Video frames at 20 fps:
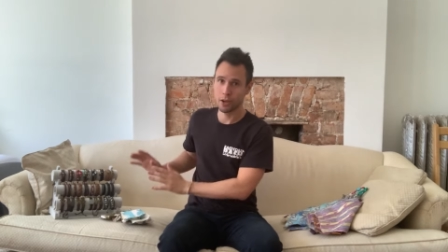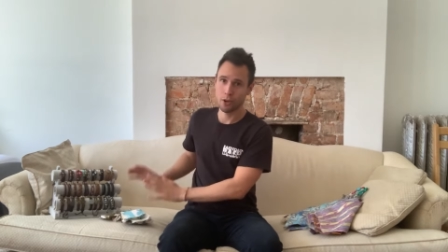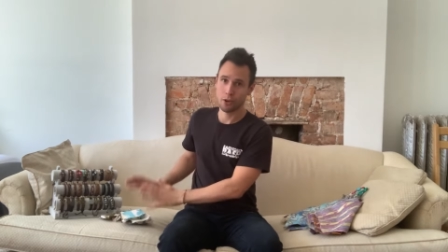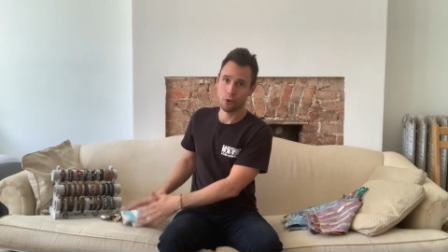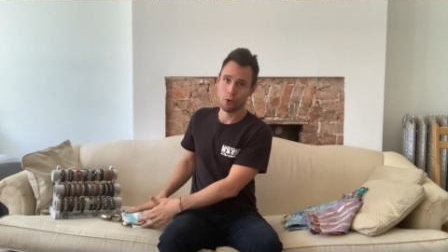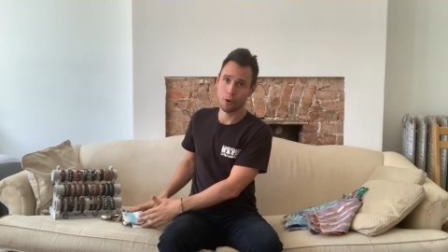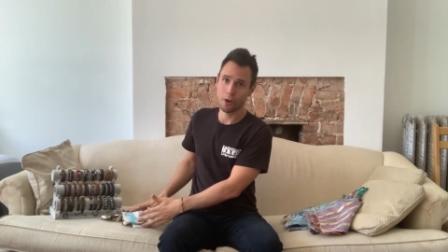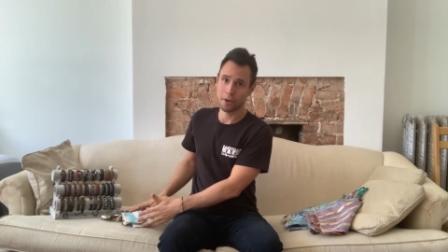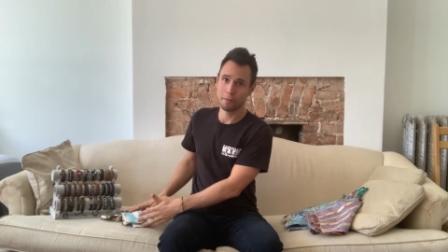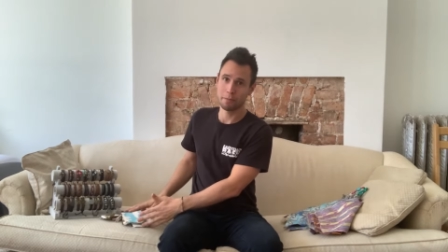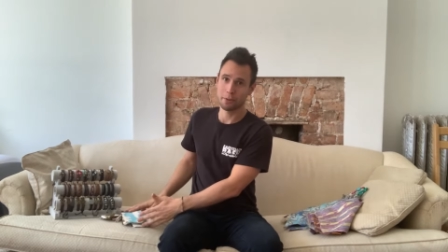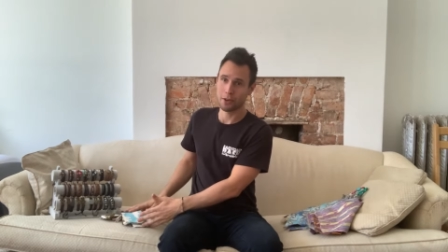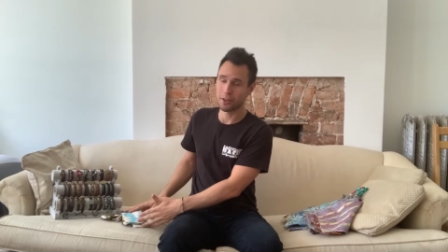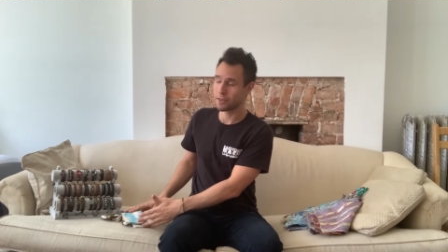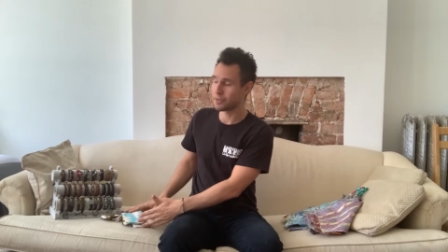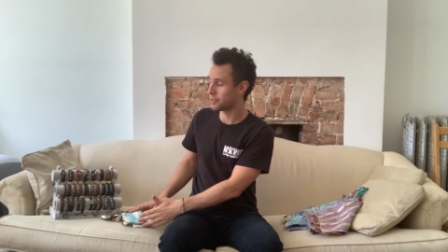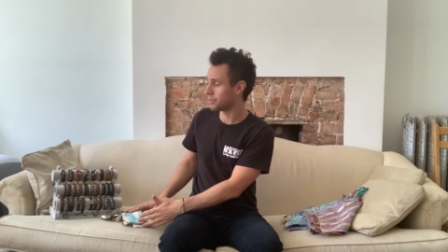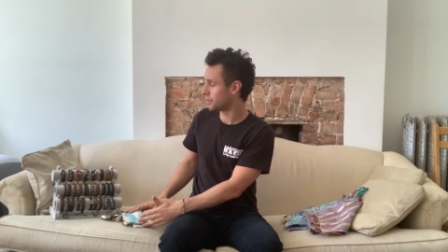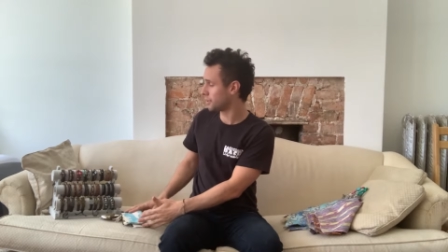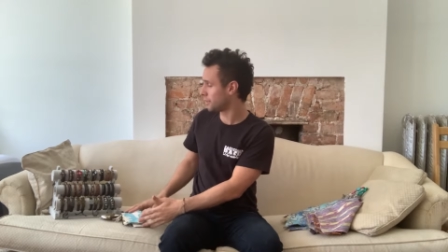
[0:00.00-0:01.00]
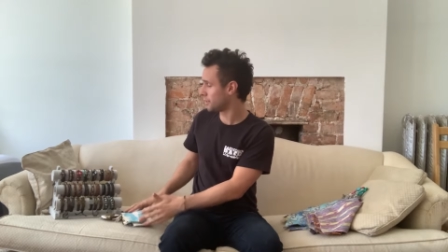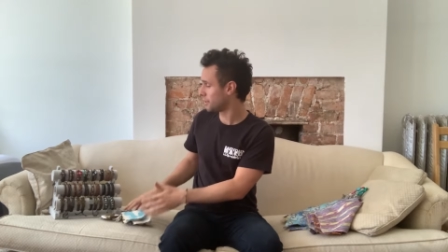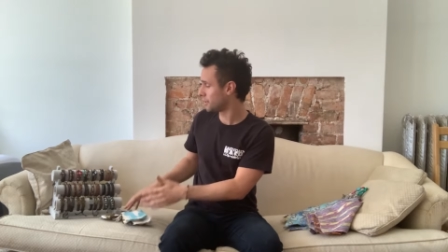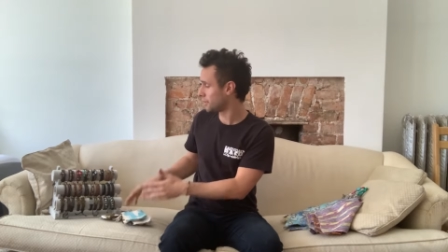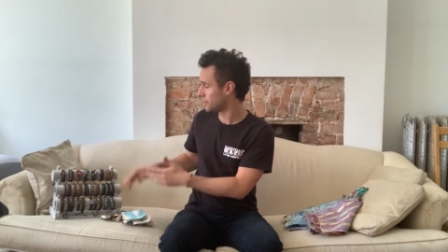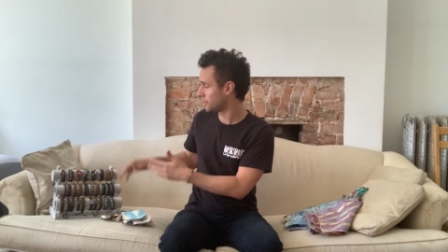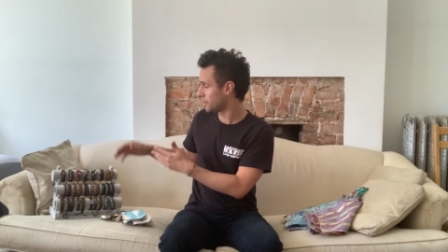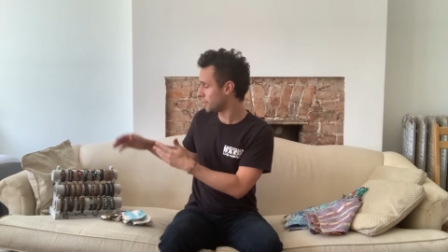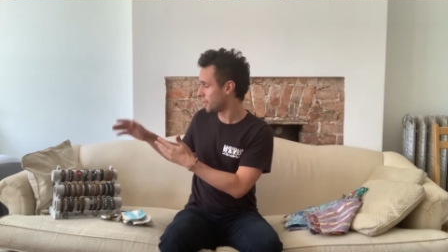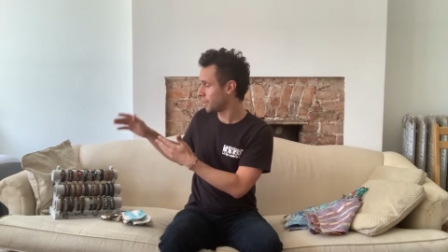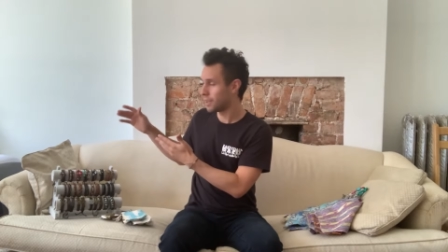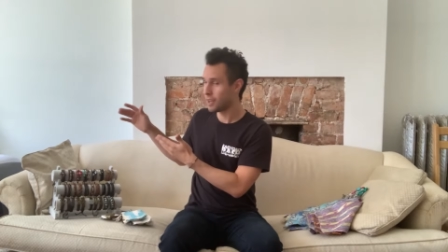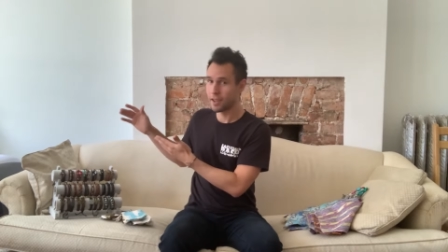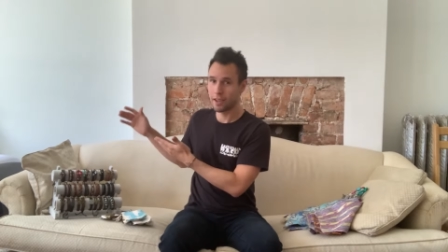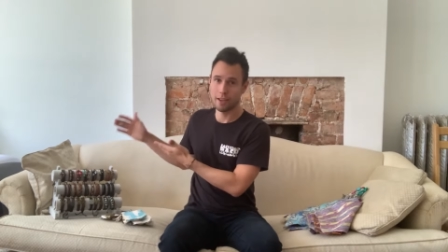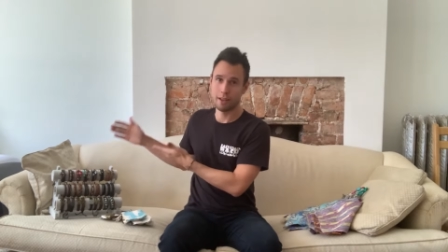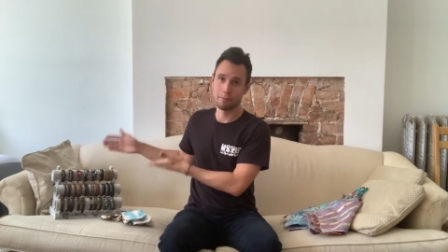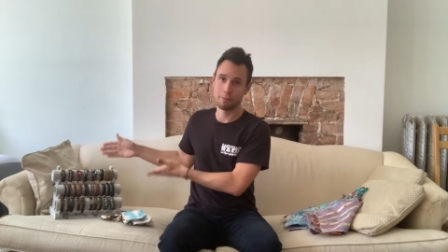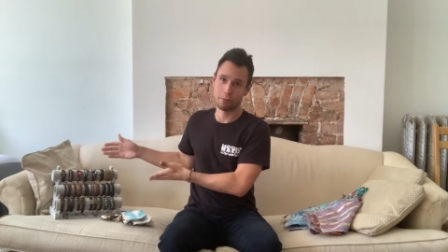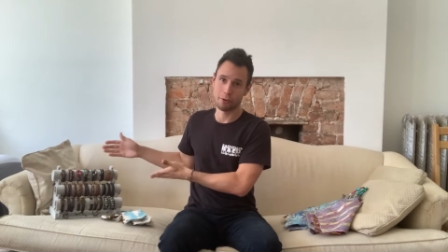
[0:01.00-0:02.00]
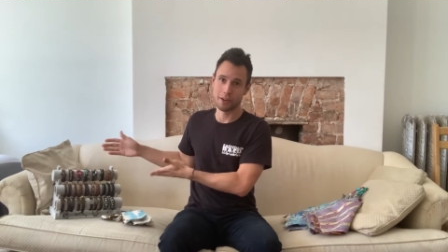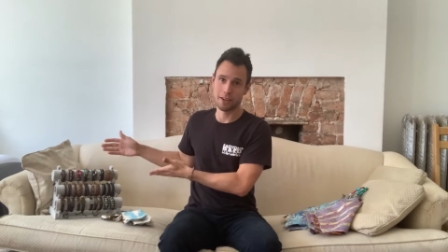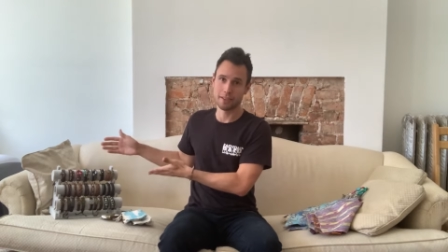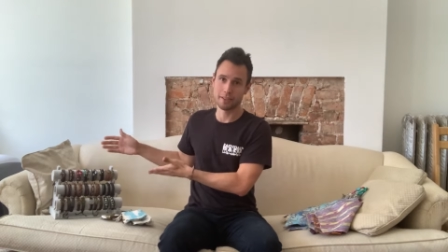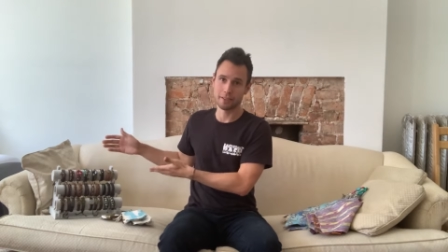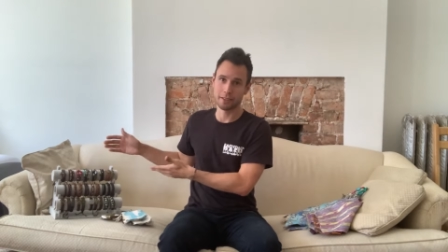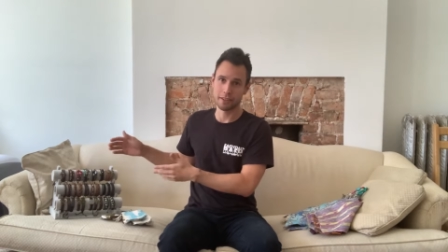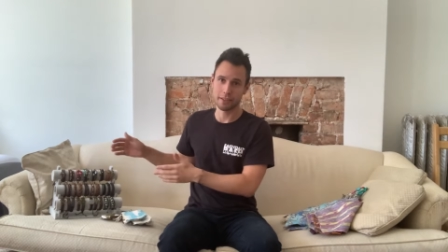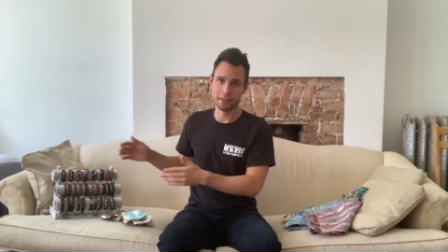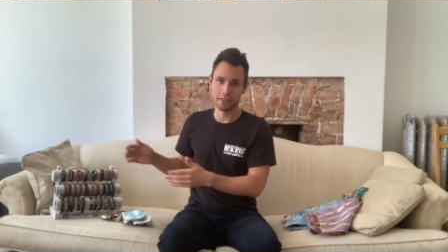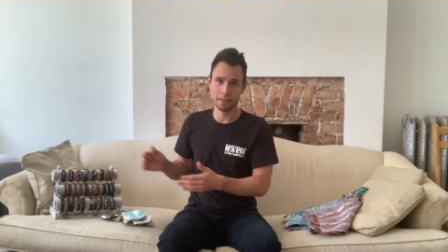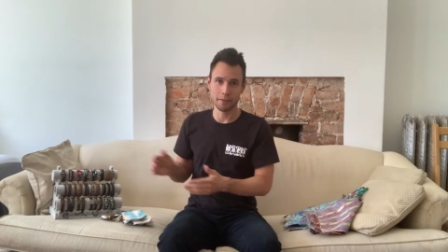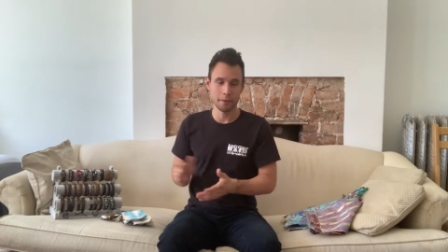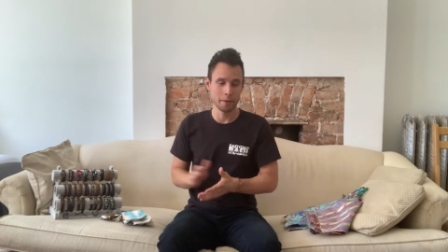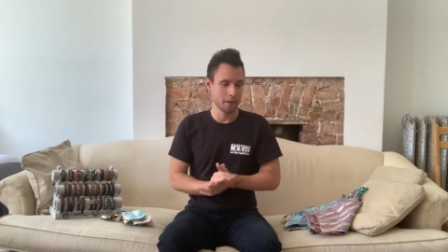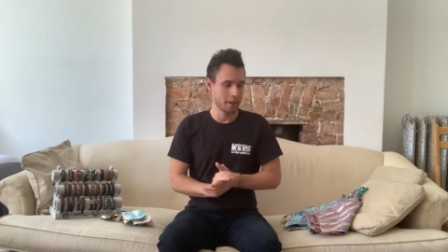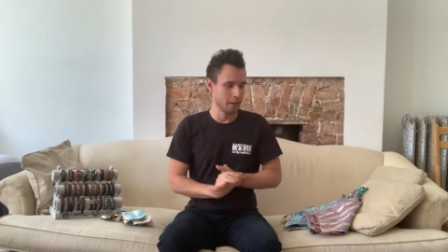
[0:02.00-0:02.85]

coin purses, and bracelets.